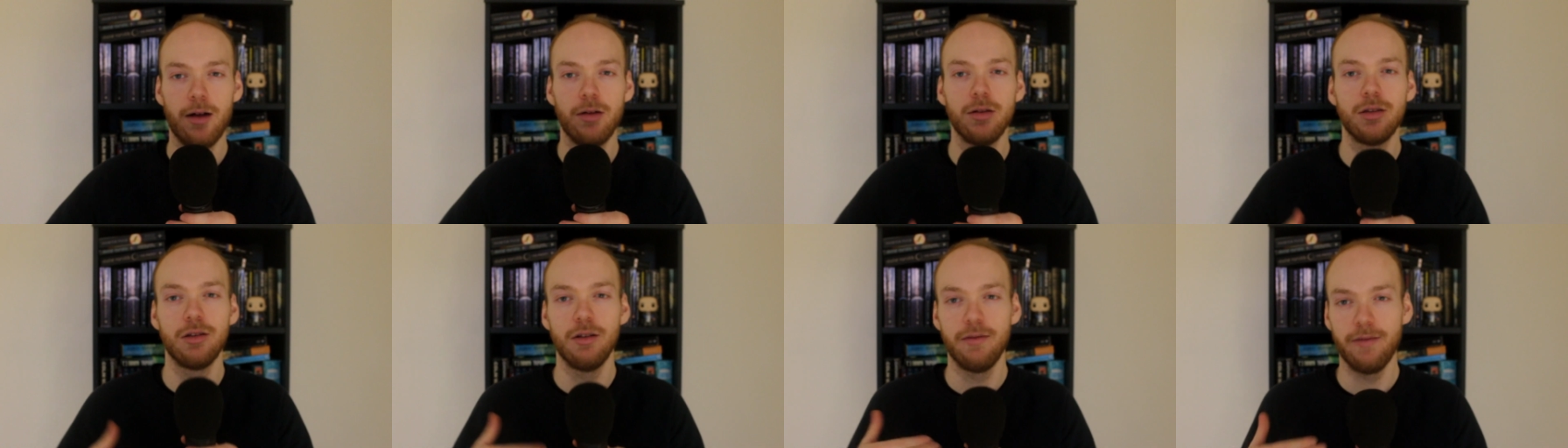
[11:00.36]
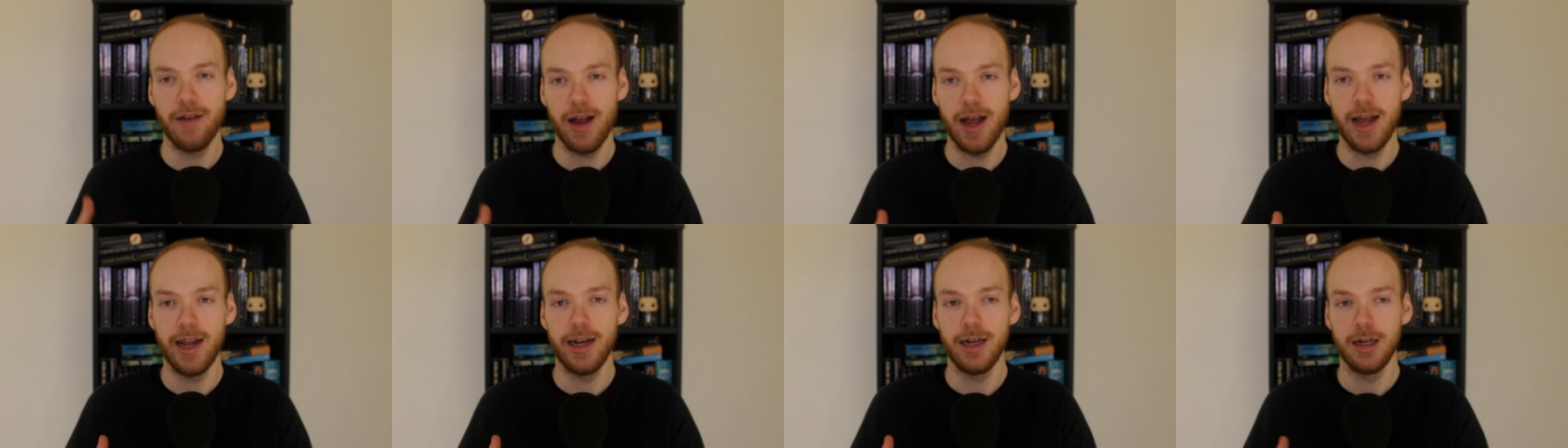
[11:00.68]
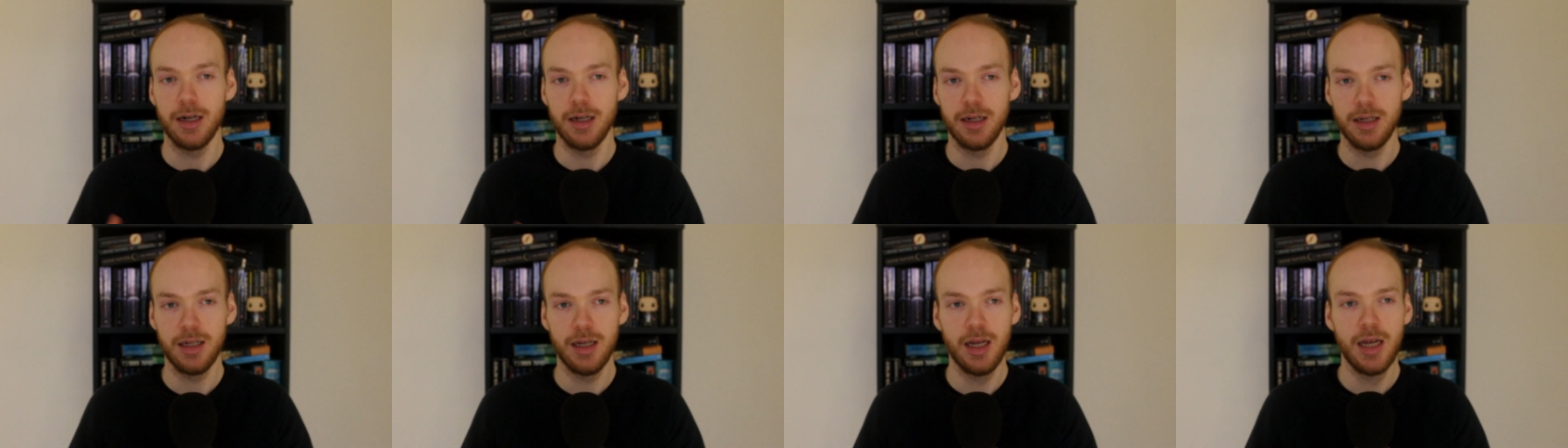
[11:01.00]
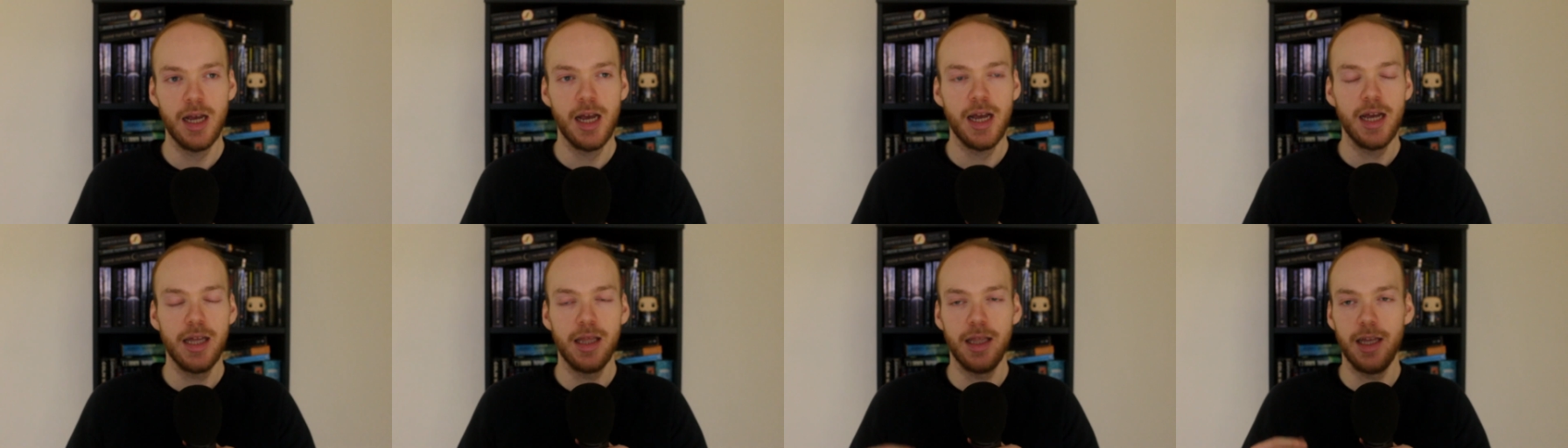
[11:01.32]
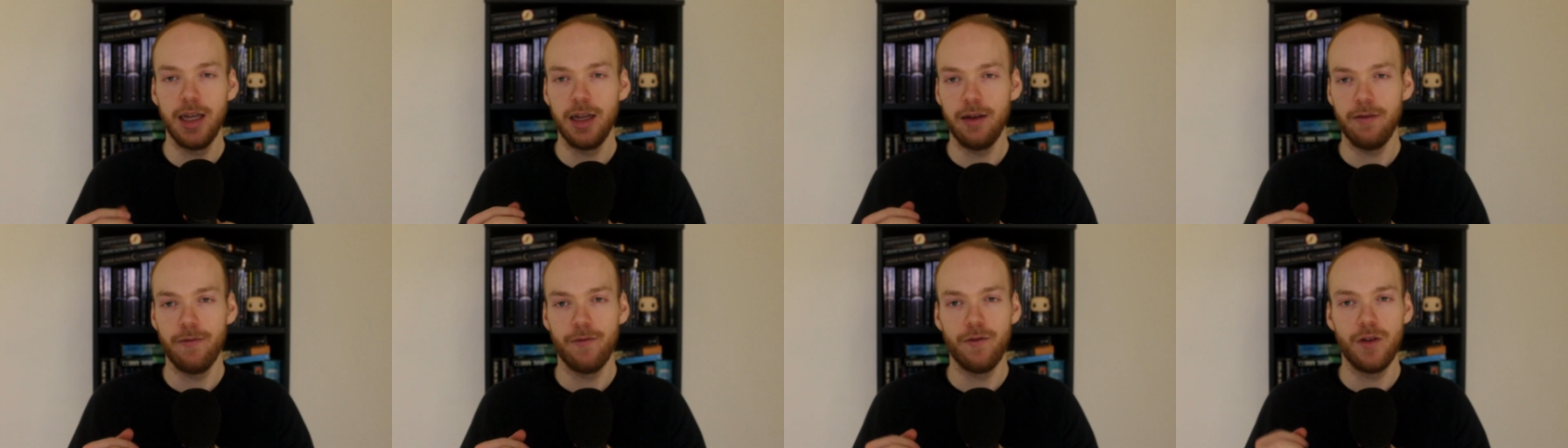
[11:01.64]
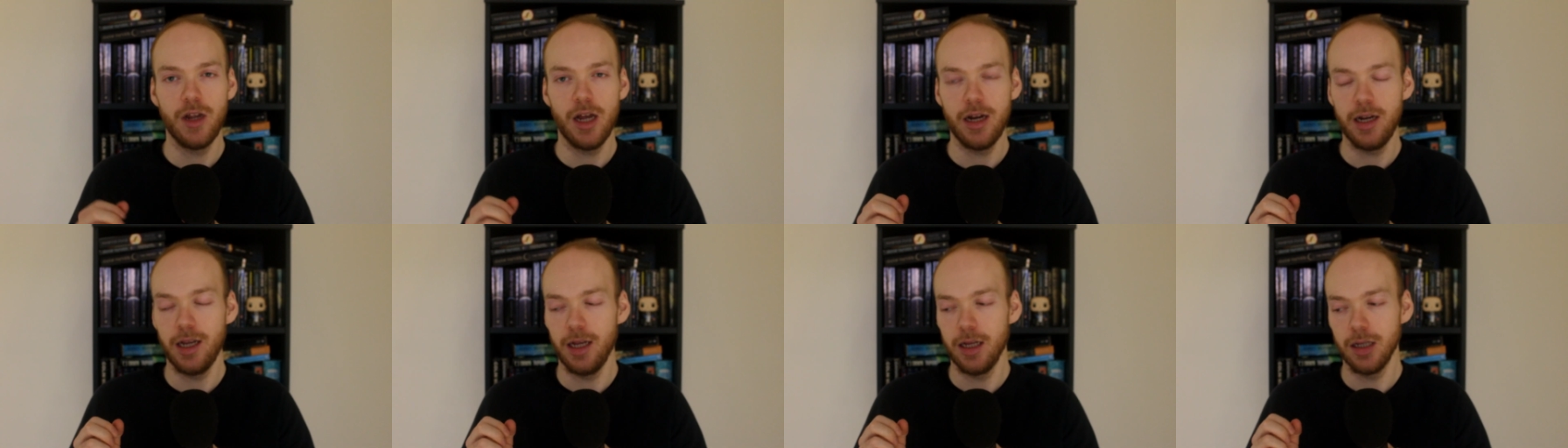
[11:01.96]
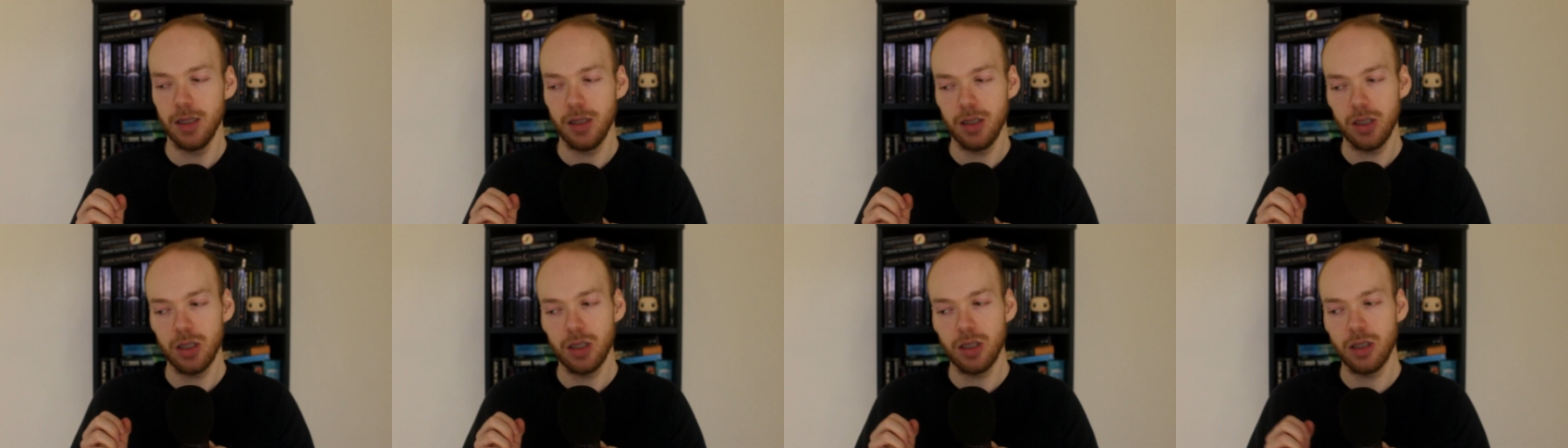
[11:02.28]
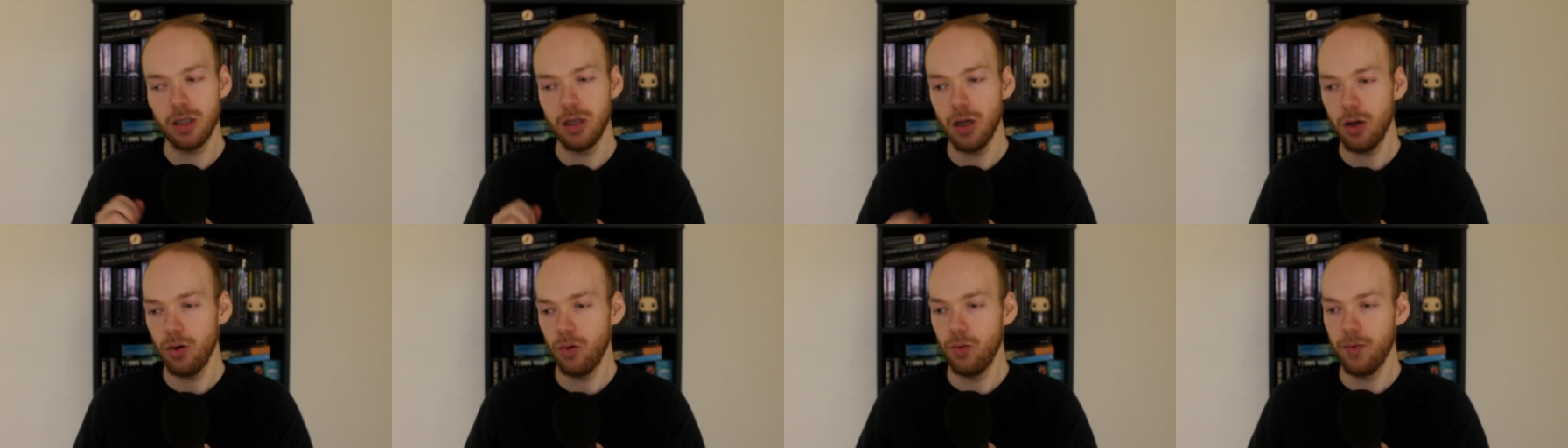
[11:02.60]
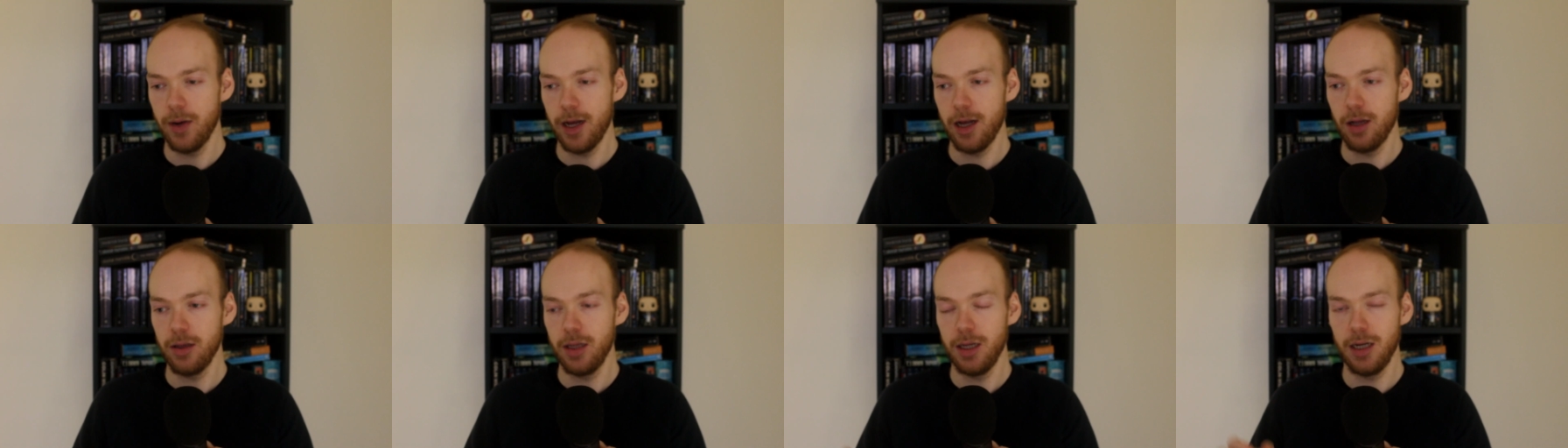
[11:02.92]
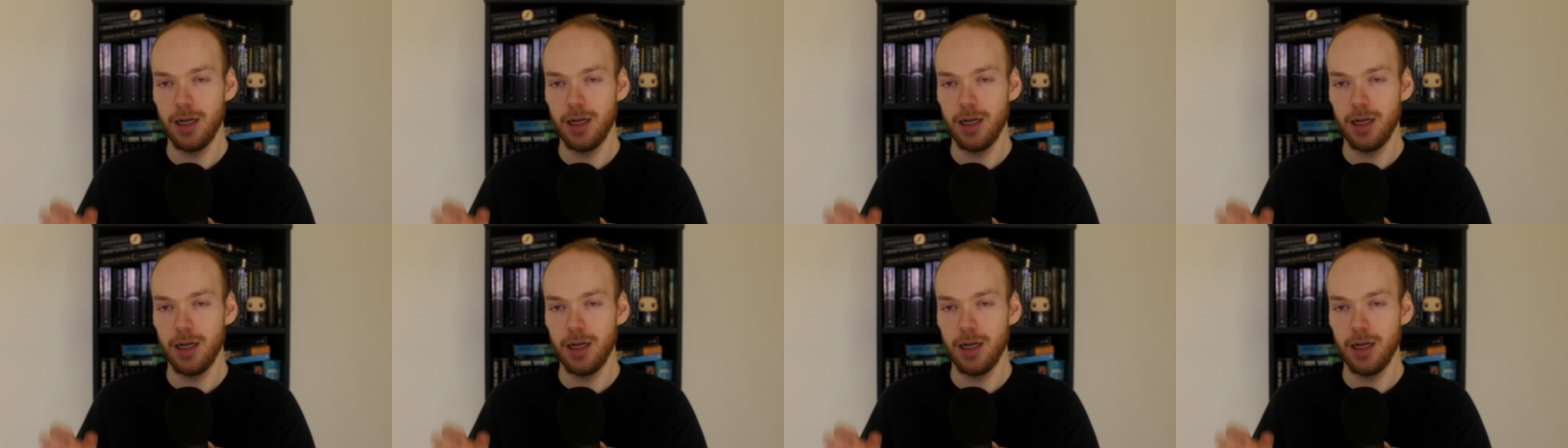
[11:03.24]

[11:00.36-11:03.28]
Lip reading: out of hand. They've done it so well.